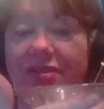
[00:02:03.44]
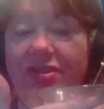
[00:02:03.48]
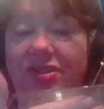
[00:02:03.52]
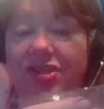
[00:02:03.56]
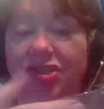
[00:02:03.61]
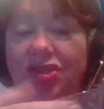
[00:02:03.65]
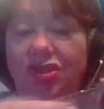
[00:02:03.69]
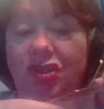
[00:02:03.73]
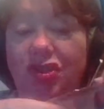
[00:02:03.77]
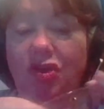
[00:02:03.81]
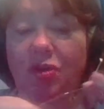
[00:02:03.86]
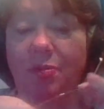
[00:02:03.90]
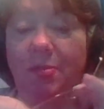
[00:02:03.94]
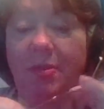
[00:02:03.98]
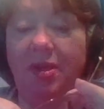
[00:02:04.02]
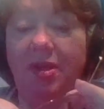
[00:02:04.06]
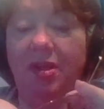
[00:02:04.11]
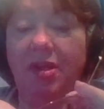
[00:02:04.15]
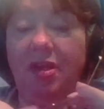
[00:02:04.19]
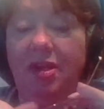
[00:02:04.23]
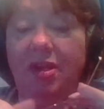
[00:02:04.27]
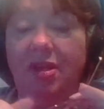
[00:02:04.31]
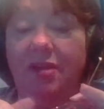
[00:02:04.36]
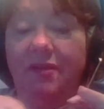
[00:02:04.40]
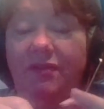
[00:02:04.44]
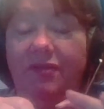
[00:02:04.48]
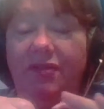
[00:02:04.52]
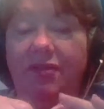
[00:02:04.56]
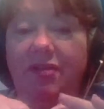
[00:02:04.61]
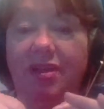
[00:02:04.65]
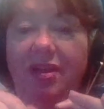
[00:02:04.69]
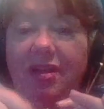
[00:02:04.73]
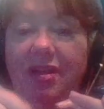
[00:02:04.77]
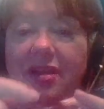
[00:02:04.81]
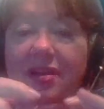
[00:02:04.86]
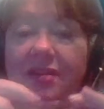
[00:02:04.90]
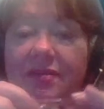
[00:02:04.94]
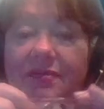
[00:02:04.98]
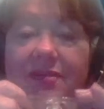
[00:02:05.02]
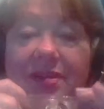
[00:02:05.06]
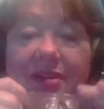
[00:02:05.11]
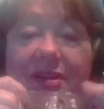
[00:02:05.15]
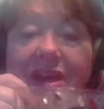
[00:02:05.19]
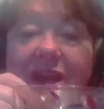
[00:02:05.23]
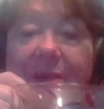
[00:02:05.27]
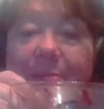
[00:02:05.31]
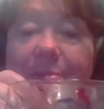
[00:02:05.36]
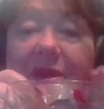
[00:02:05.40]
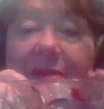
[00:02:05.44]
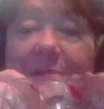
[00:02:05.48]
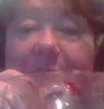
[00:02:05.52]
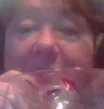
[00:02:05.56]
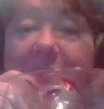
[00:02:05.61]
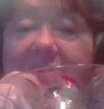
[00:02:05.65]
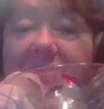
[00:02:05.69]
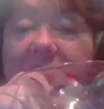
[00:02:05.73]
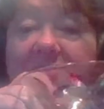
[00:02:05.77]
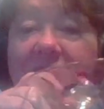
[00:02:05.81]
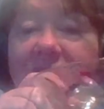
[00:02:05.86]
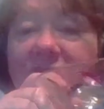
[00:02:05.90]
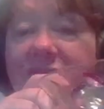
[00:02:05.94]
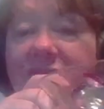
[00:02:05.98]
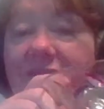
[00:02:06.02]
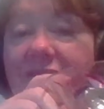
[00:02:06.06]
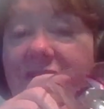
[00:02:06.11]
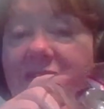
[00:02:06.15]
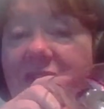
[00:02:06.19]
shop for a couple of pounds